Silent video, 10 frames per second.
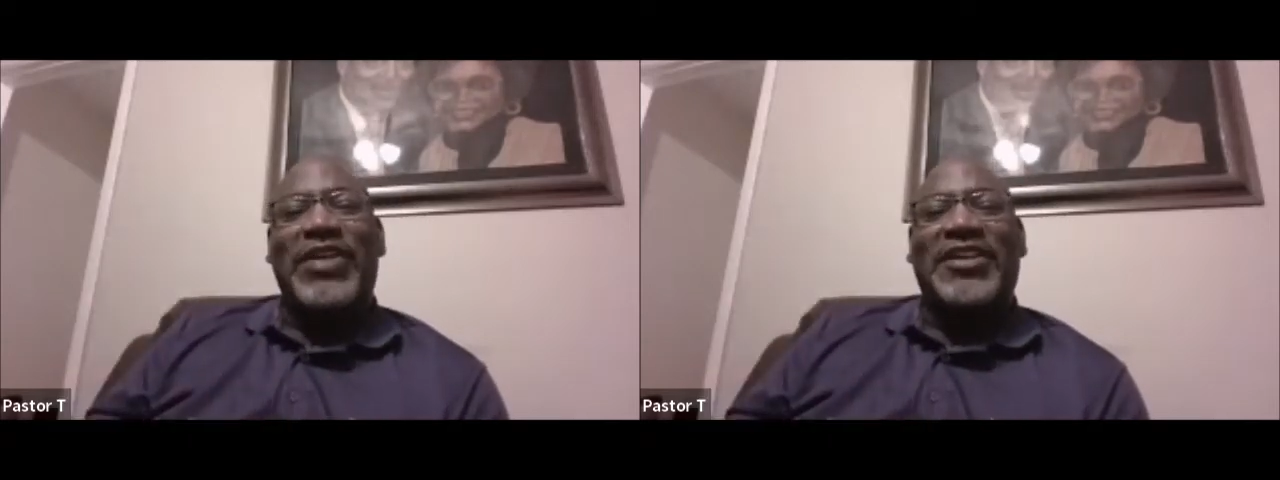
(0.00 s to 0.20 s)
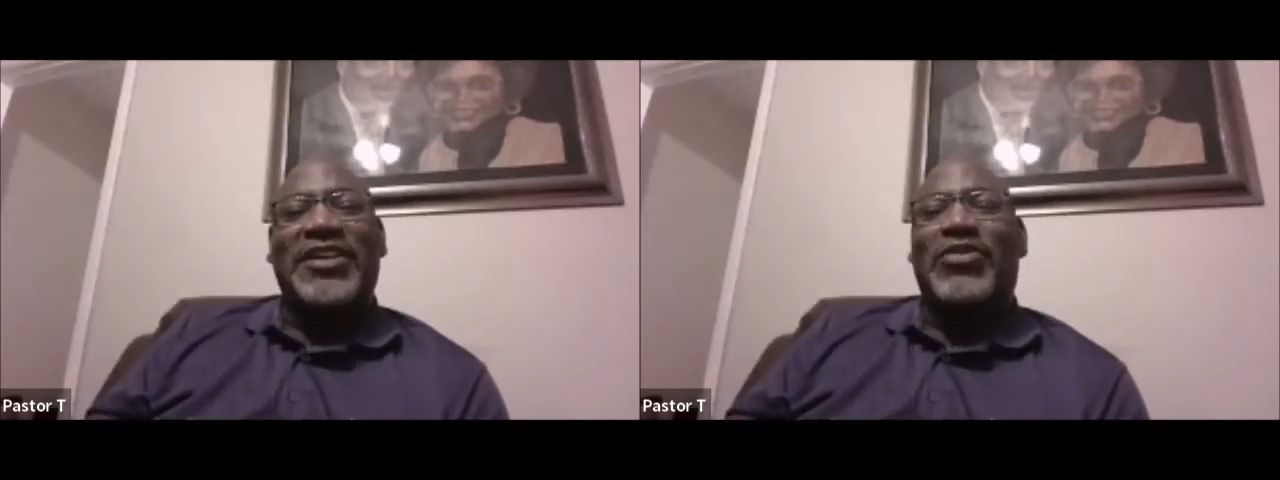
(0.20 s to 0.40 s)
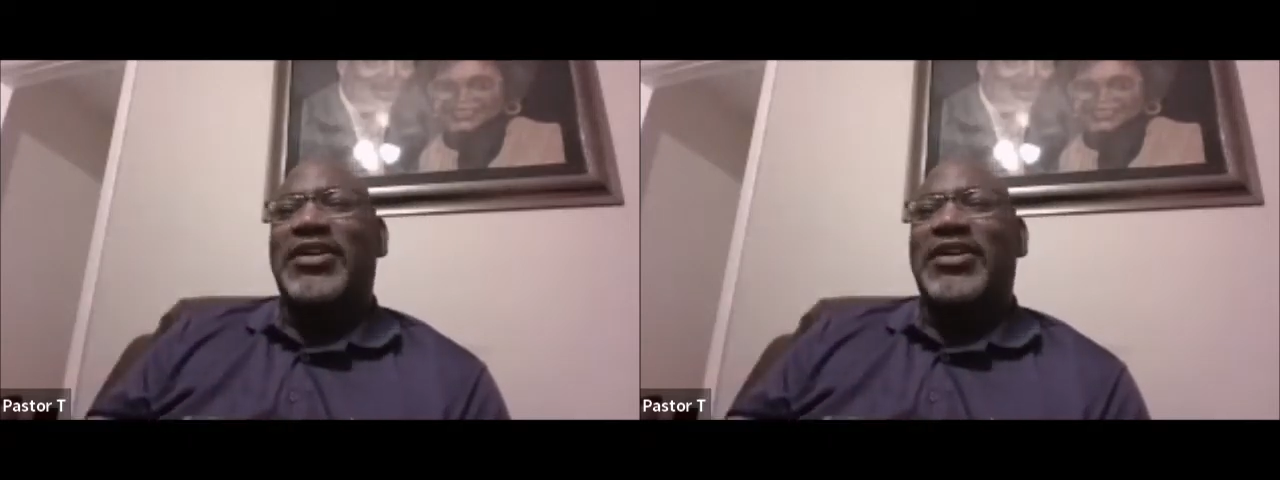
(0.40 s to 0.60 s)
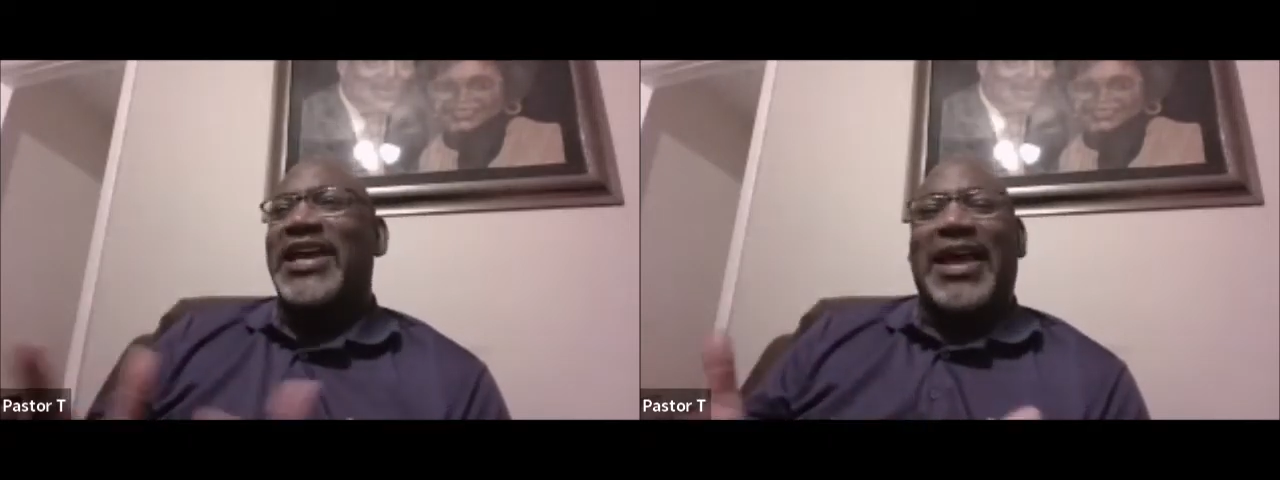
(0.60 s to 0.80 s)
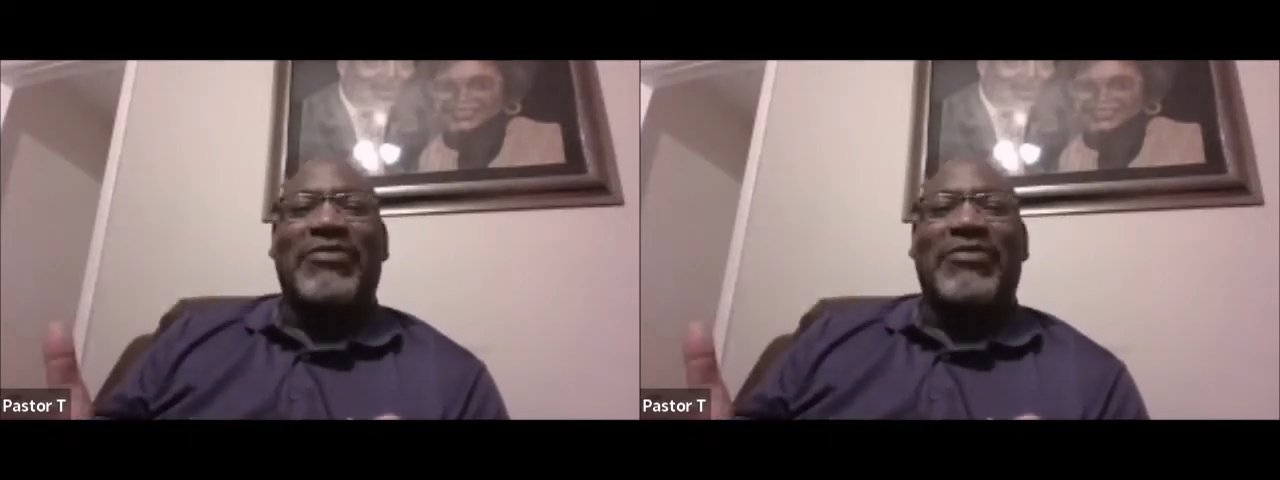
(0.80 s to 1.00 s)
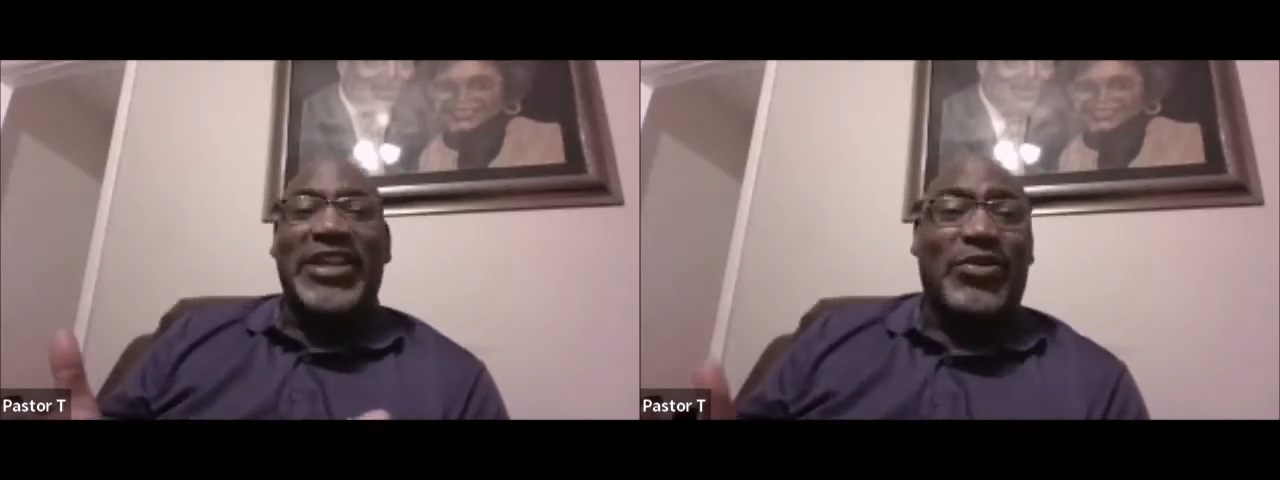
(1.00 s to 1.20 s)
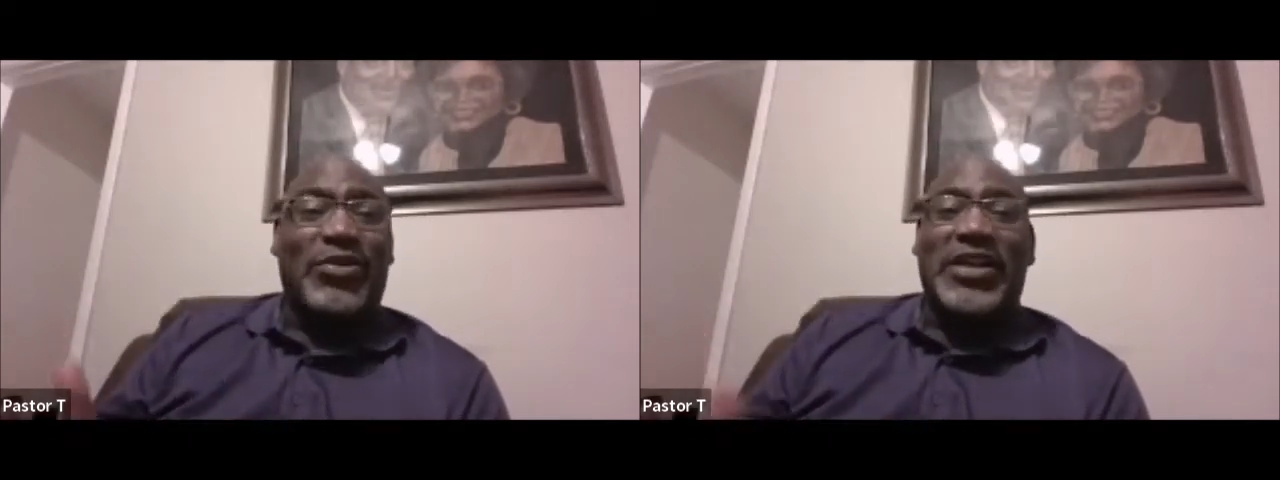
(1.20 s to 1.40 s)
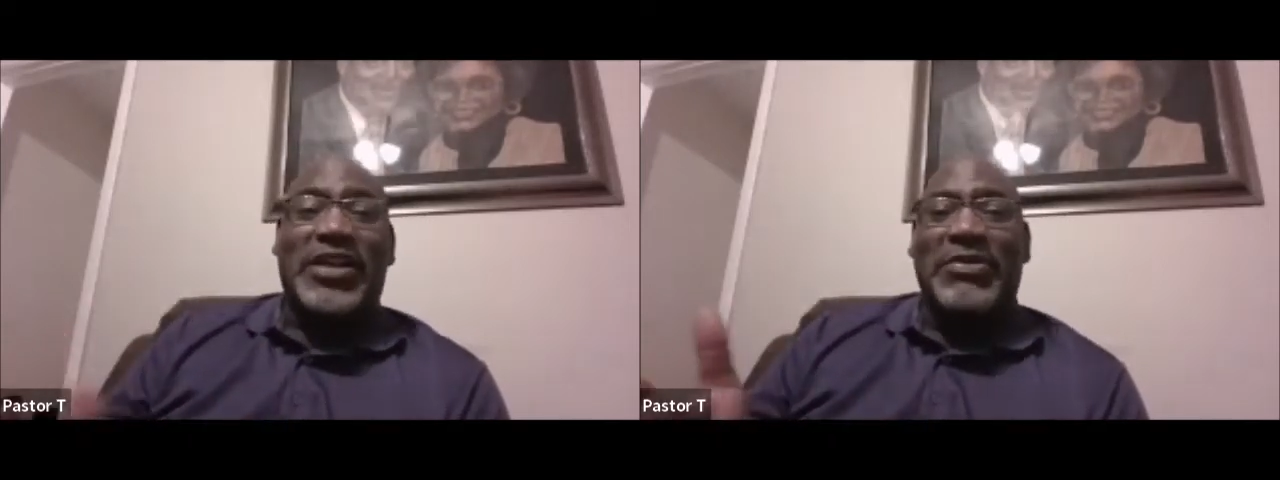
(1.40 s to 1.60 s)
read the Word of God, I've been reading the
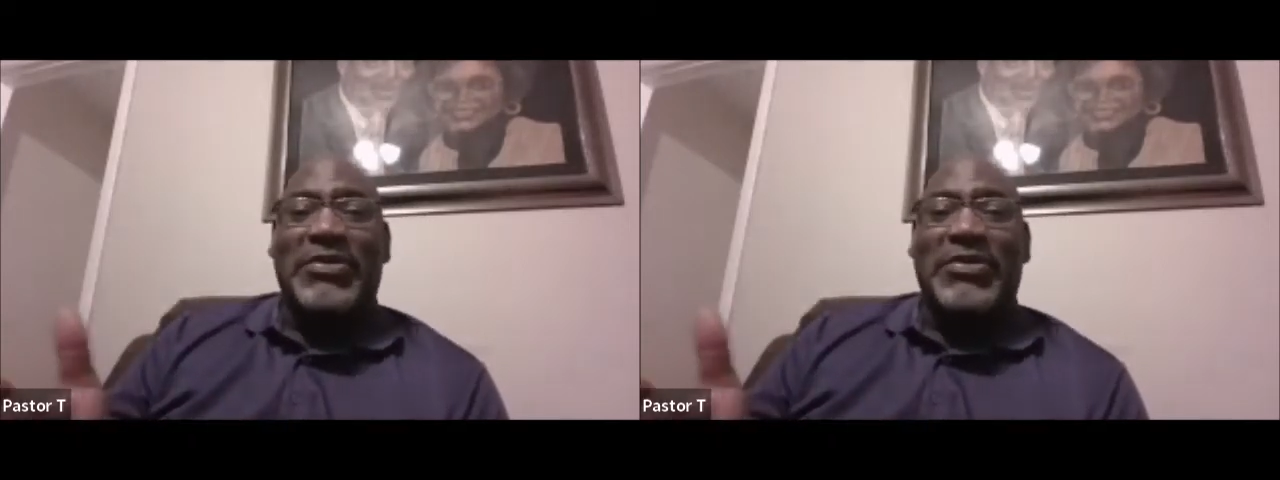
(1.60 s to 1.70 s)
Word of God.